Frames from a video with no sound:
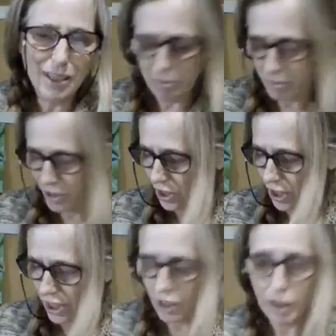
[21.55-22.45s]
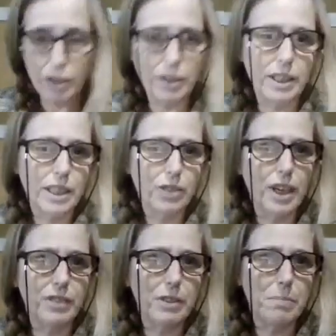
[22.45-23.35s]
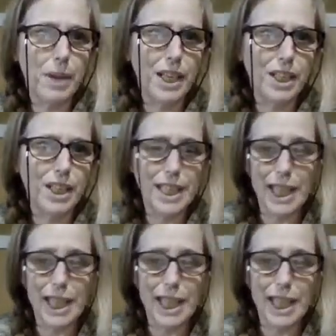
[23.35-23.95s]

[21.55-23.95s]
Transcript: We'll be starting our Creative Companions